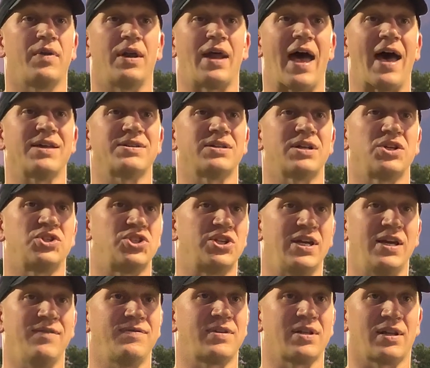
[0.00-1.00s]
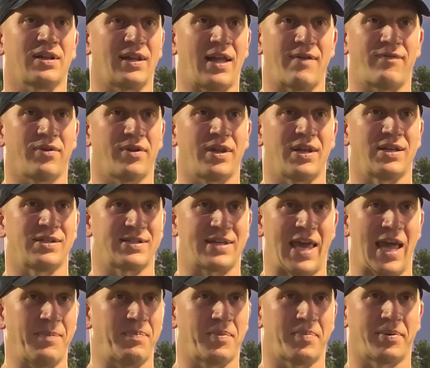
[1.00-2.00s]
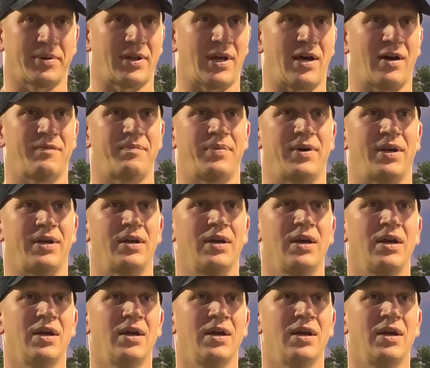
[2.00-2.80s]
that hasn't achieved the level that it's capable of, but